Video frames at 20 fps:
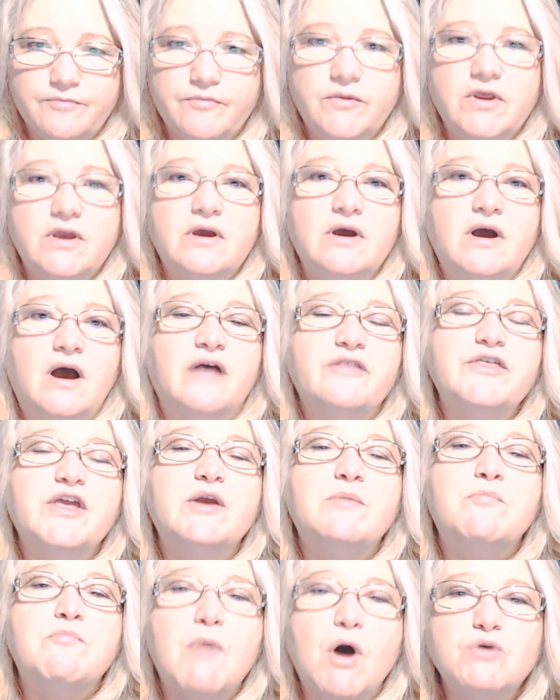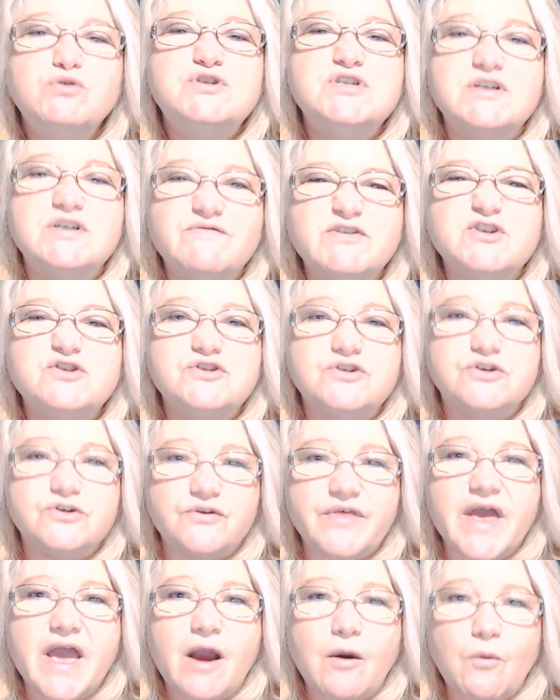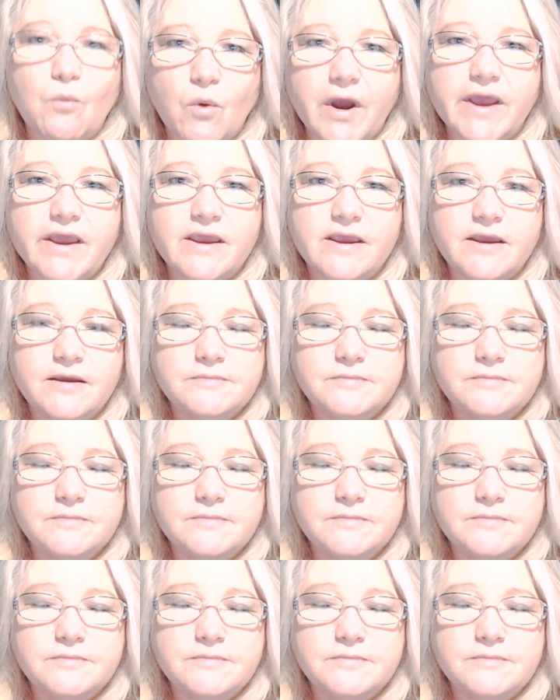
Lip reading: I think most of us are that way.